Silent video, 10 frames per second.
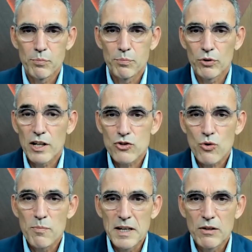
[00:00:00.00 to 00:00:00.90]

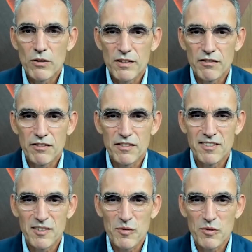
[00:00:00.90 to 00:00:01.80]
potential bidders, if
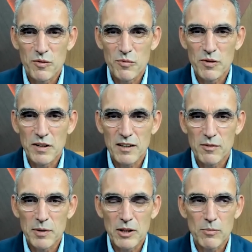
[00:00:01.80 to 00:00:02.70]
we can
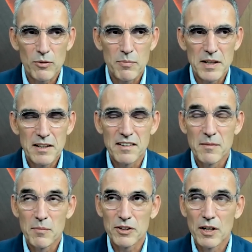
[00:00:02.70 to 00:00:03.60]
speak about bids,
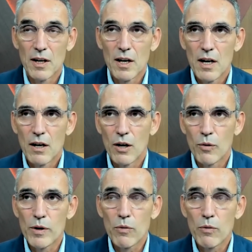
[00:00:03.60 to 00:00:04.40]
but we